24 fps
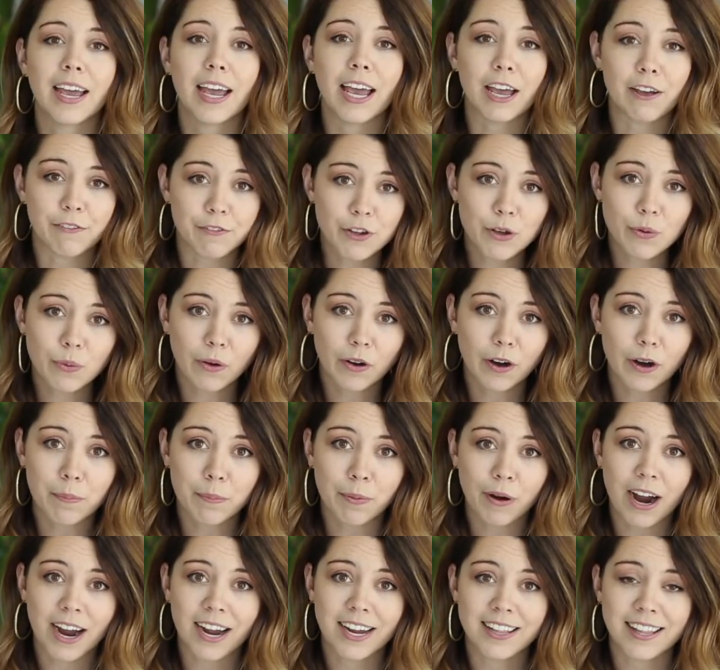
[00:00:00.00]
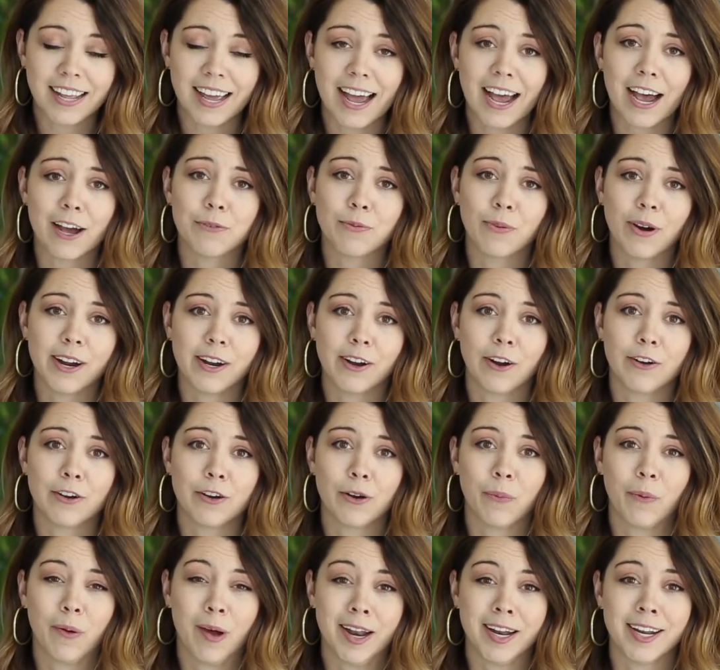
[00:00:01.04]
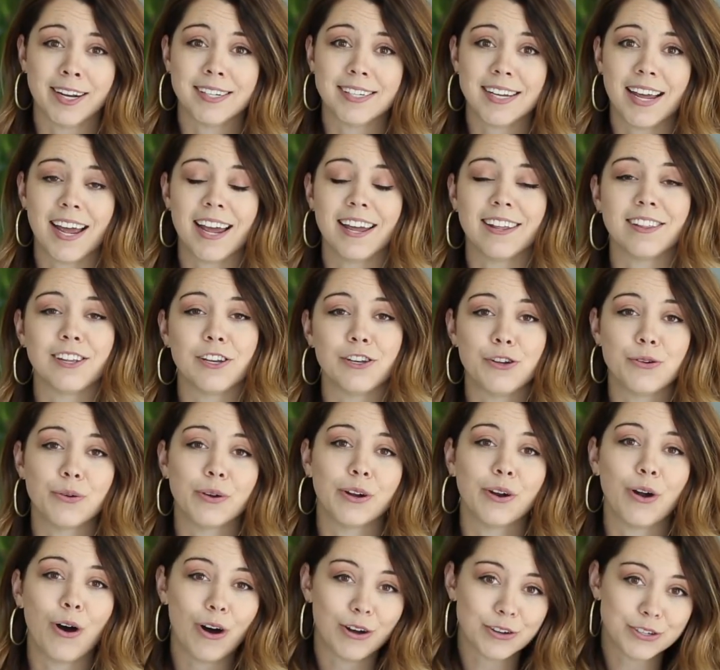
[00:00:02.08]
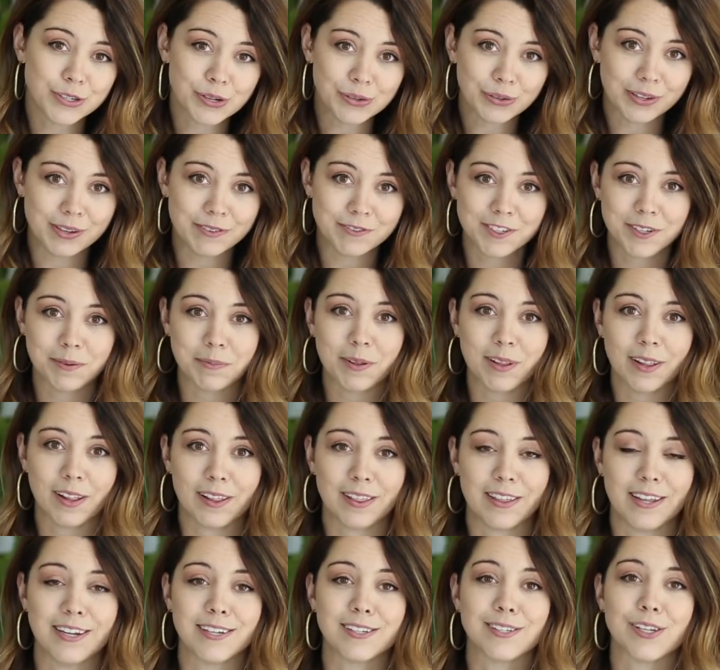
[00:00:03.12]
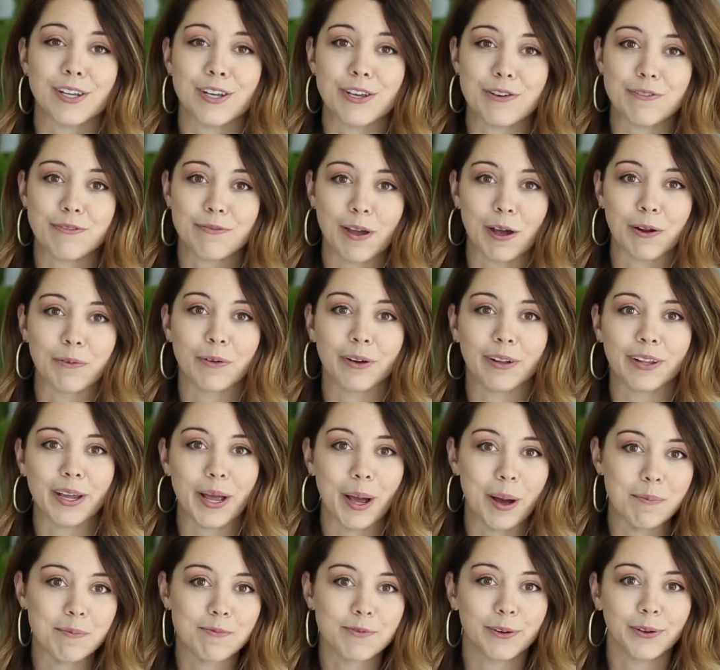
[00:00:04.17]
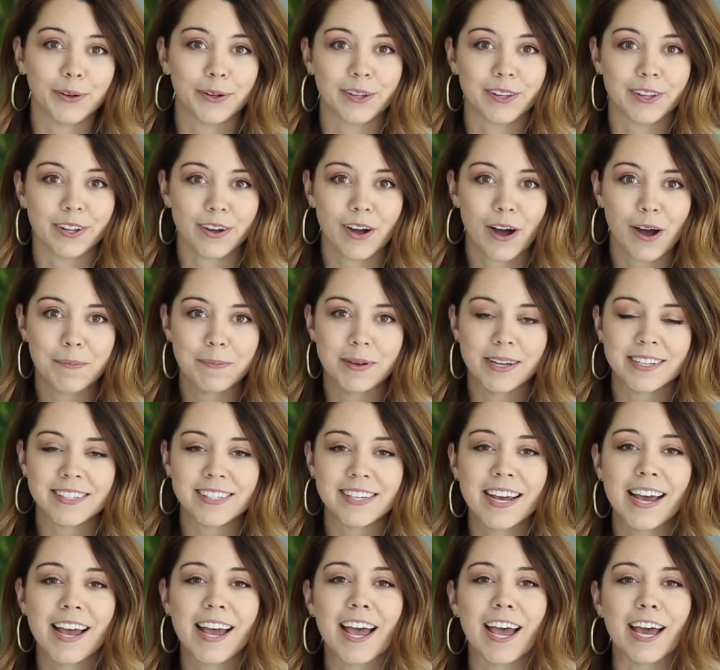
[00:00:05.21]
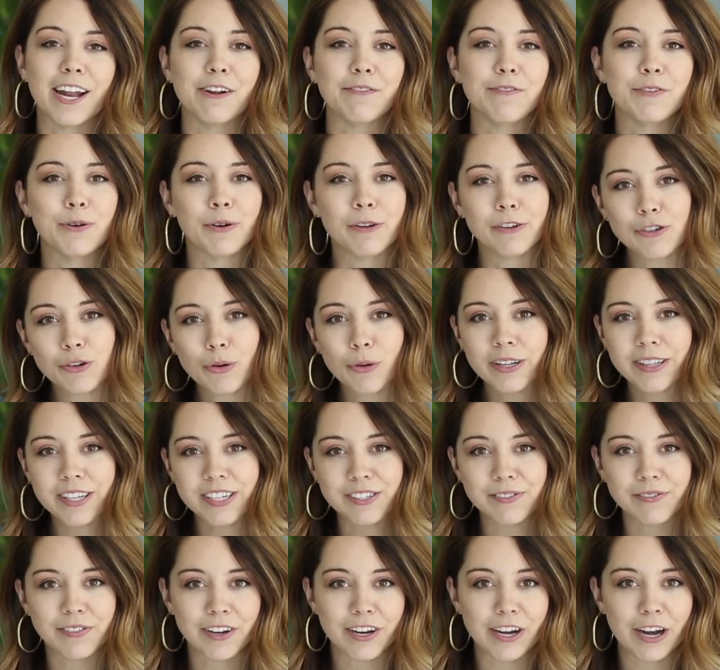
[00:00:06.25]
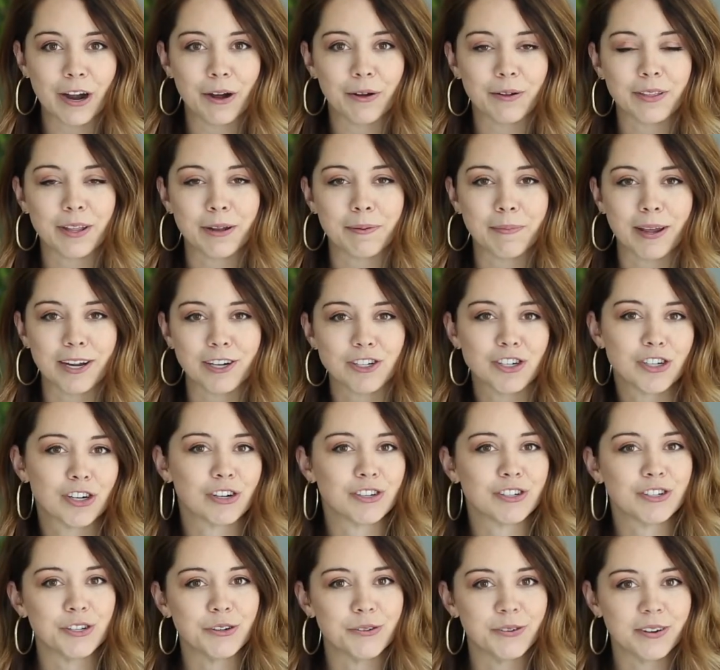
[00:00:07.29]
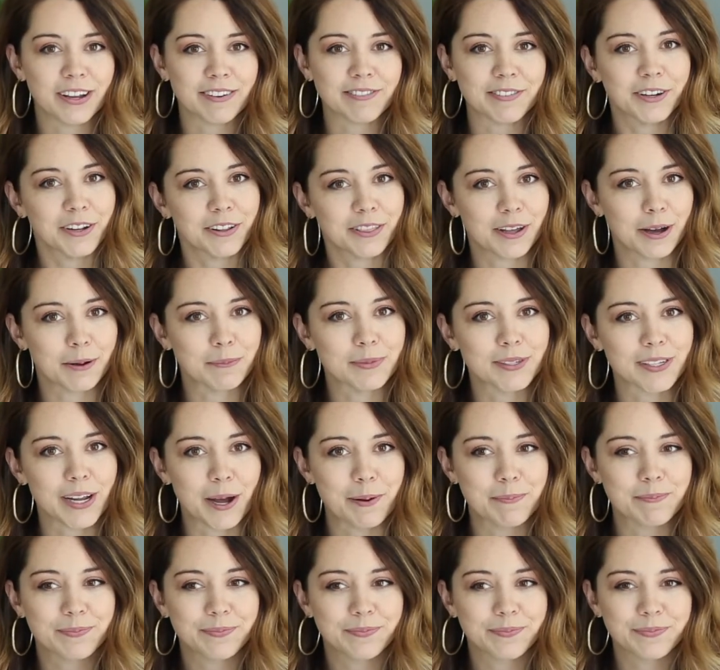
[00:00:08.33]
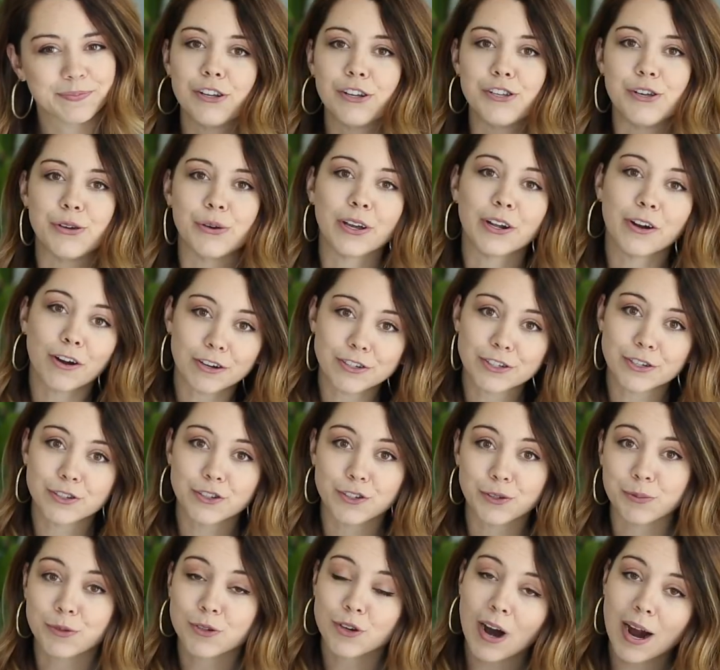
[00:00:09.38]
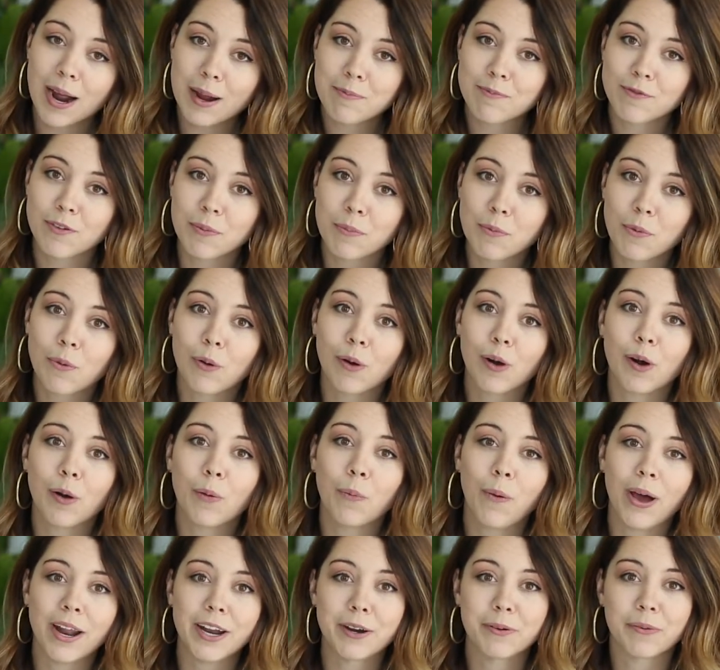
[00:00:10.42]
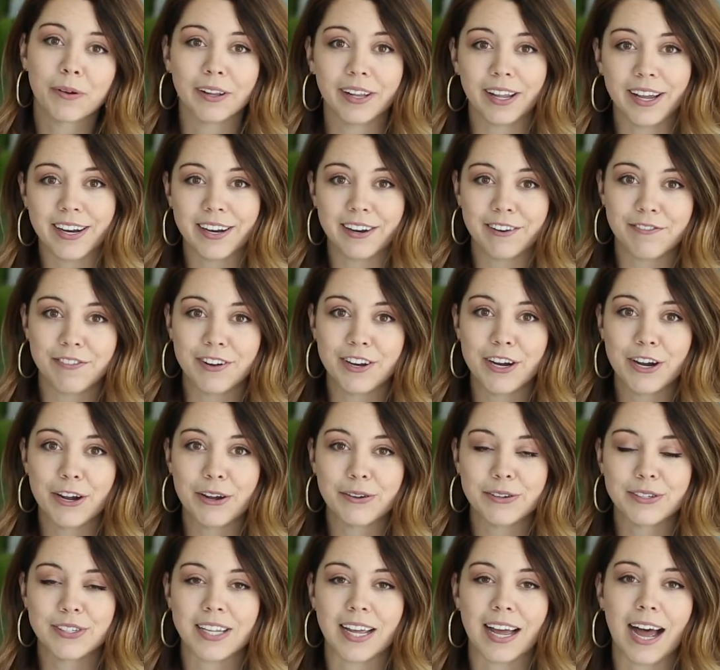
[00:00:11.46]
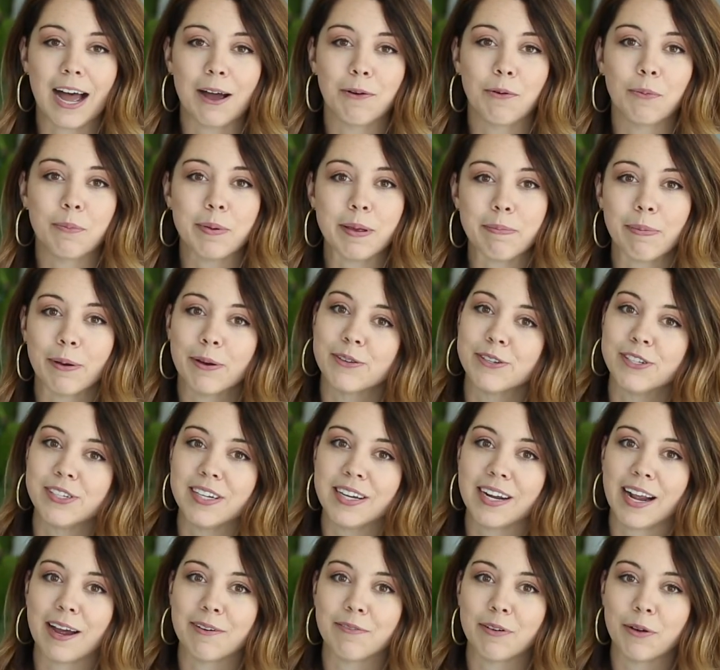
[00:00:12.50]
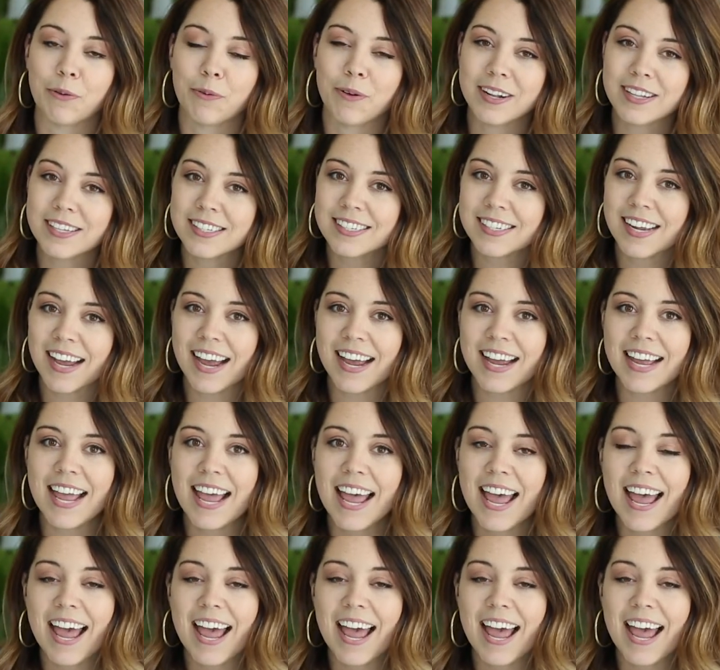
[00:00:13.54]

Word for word: If you were a bride that had rain on your wedding day, then you can also leave some of the things that you found really helpful in the comments. And if you enjoyed this video, then make sure to give it a thumbs up. You can also subscribe for more wedding-related videos that I will be posting every Wednesday.